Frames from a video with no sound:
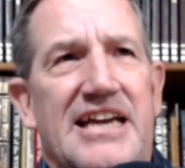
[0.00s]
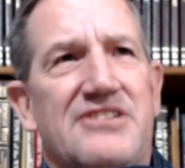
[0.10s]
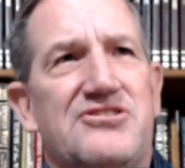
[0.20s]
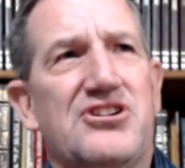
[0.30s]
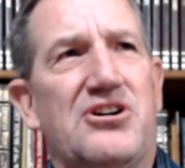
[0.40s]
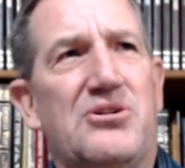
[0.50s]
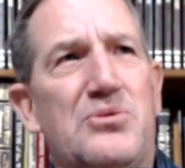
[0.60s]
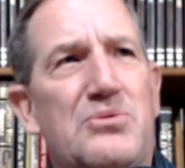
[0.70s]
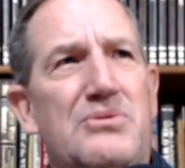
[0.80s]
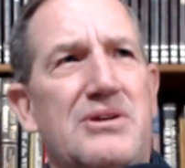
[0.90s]
And
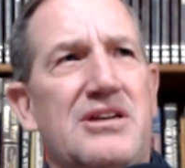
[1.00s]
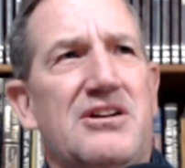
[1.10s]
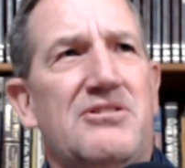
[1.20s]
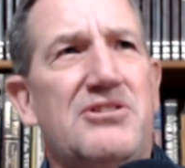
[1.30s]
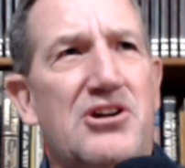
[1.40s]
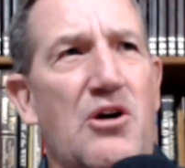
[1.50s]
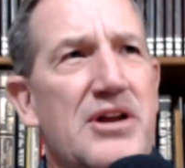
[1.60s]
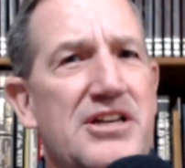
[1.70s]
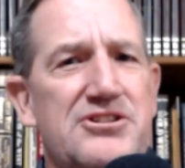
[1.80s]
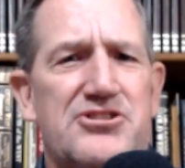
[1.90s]
so, you go
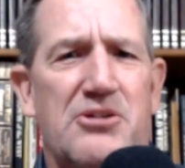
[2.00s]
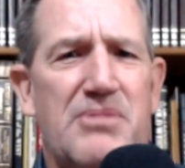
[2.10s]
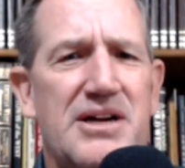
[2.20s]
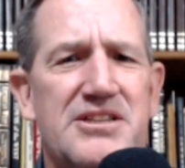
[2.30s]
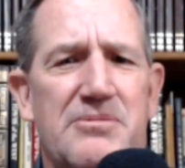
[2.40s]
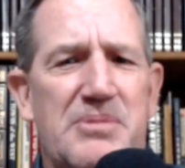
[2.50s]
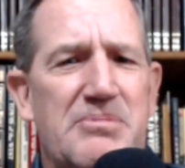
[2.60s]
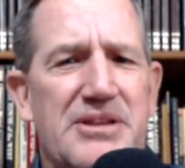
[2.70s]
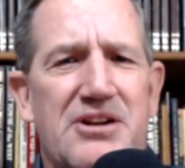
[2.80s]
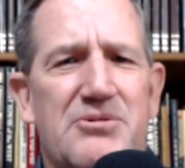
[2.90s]
in and you start bugging the
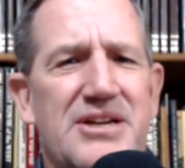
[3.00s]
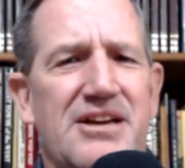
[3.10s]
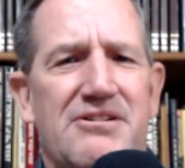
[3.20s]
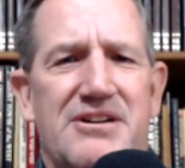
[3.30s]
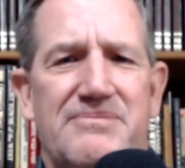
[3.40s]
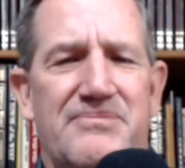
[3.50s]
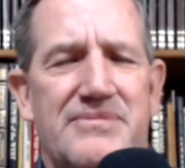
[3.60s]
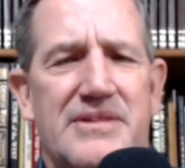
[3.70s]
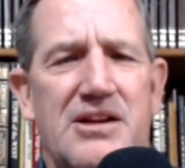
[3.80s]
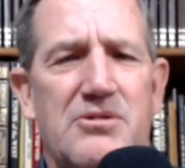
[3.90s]
people. They don't want to hear it.
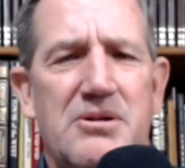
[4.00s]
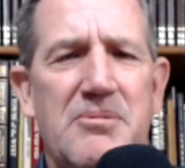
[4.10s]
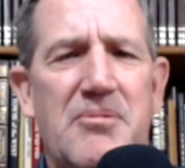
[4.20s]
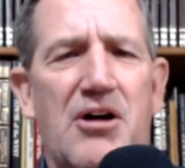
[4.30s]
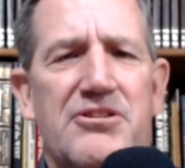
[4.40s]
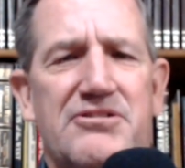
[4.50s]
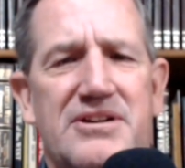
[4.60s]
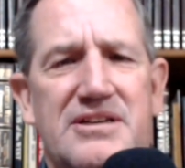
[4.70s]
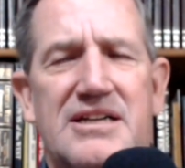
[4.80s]
They don't want to be bothered.